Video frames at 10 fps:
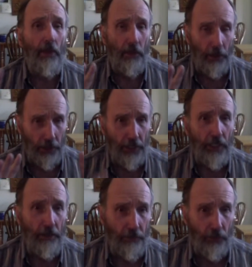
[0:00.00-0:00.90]
The
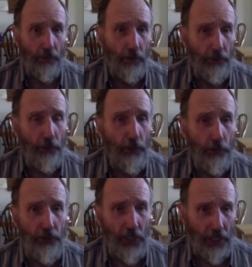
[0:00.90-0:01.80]
need for
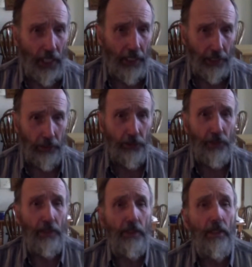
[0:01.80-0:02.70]
new genetics